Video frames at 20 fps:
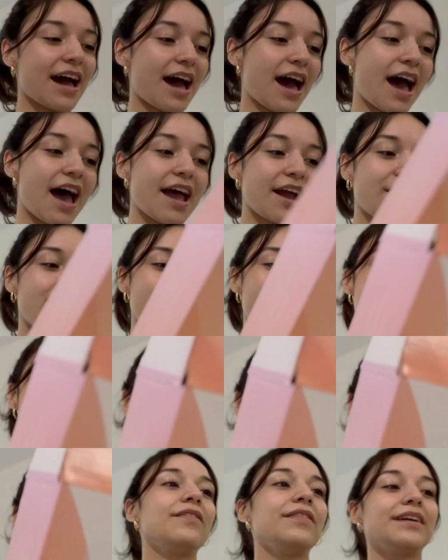I
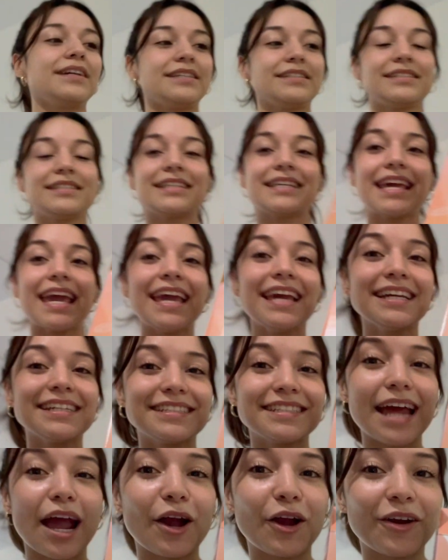got this
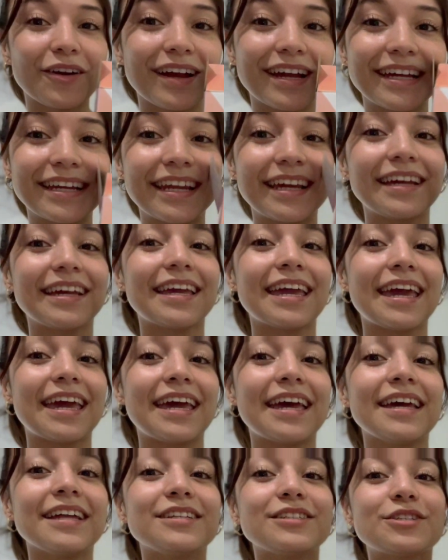cake decorating
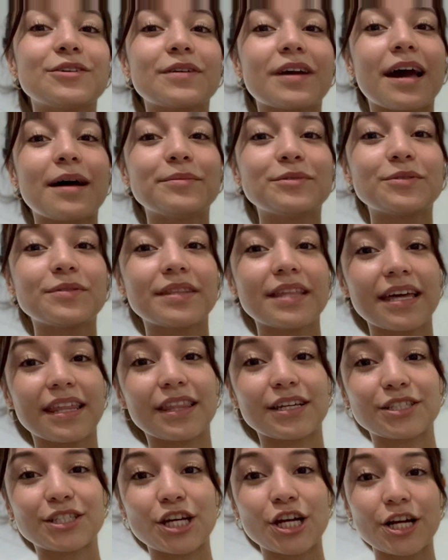kit. So it comes with like
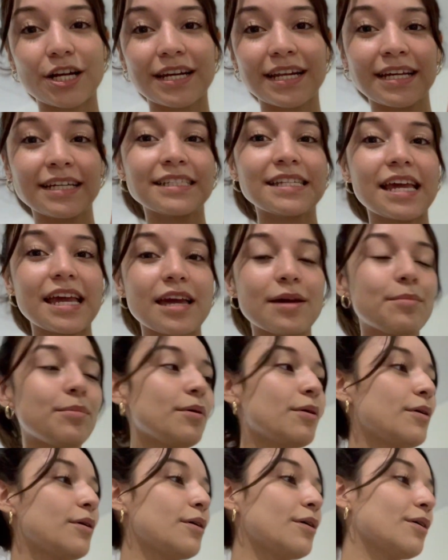the turning
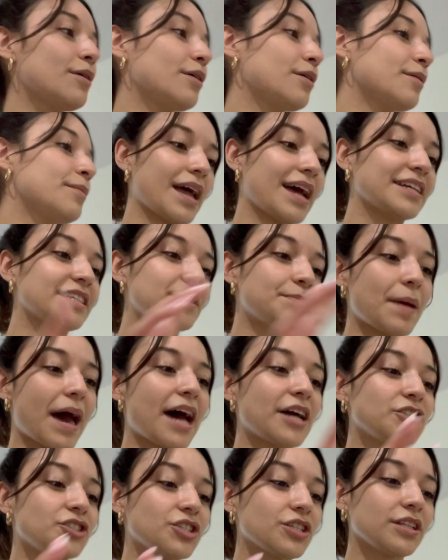table, a
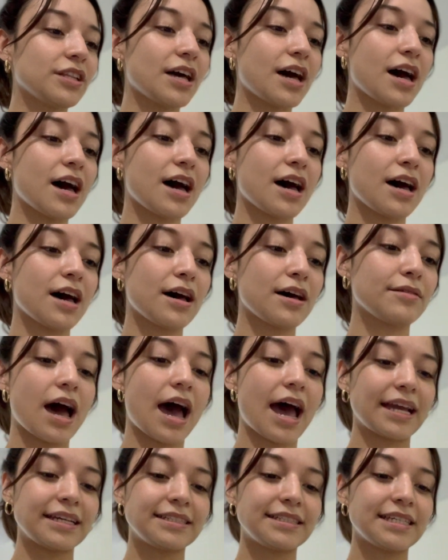spatula,
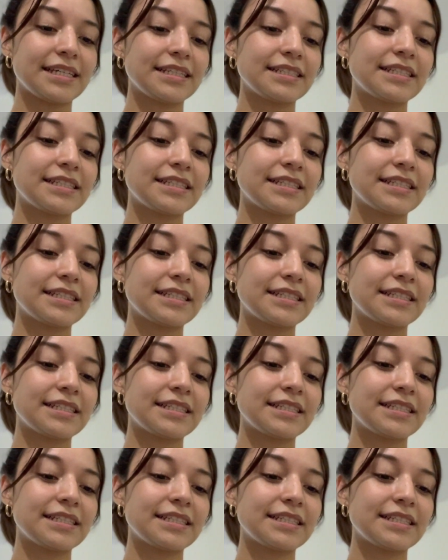icing